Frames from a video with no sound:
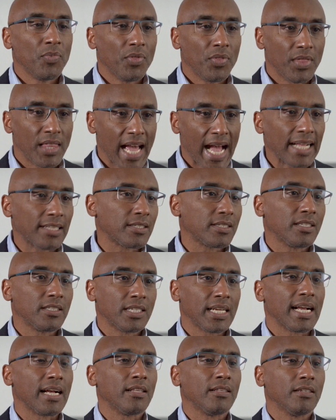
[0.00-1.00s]
That's a
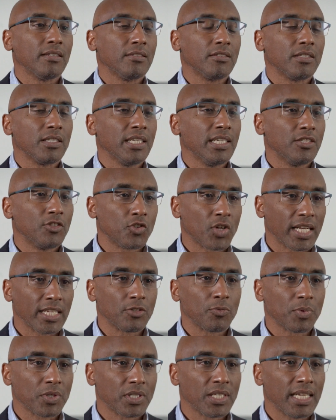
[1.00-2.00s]
challenge in
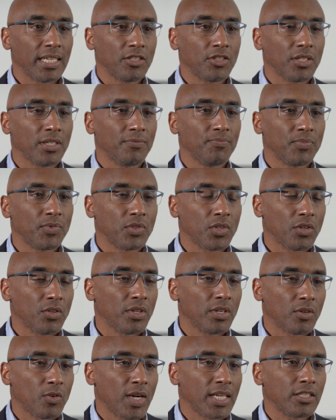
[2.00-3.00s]
transportation. So
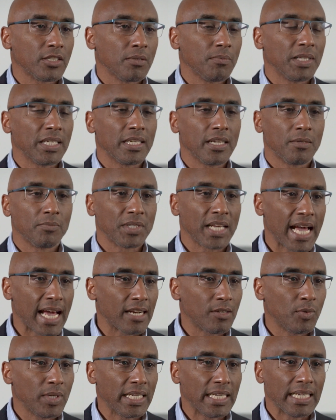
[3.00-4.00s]
the question becomes, how
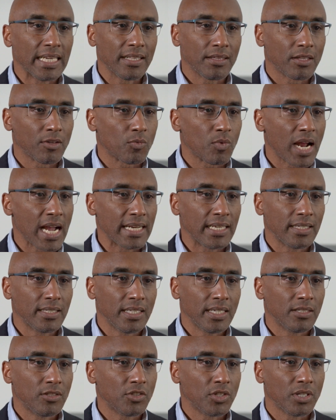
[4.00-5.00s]
do we get the right
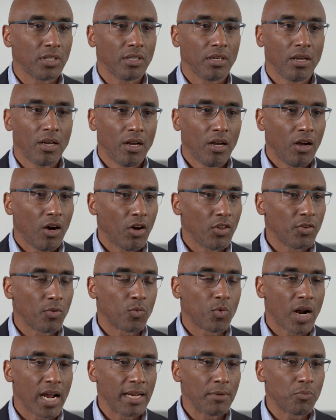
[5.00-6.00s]
attention on the
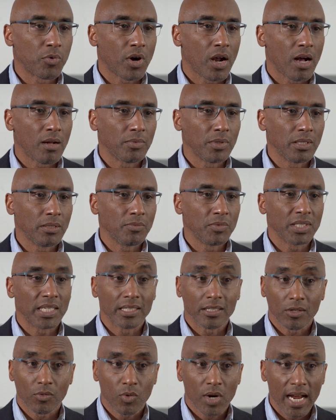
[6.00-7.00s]
right problems,
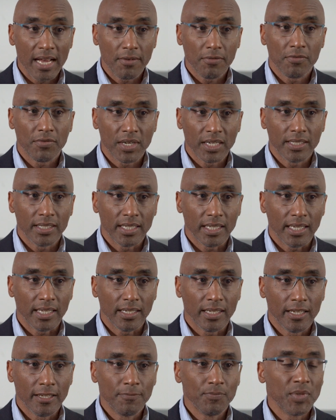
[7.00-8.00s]
get the right
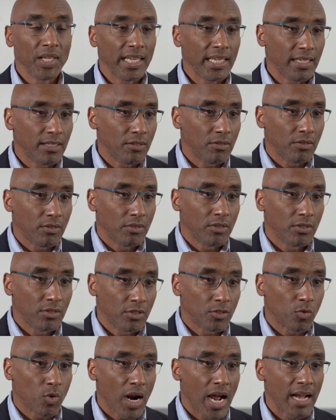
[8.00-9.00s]
funding, and
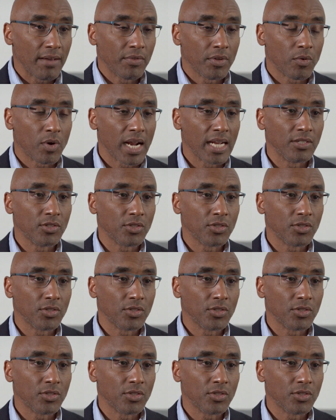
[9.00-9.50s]
derive the right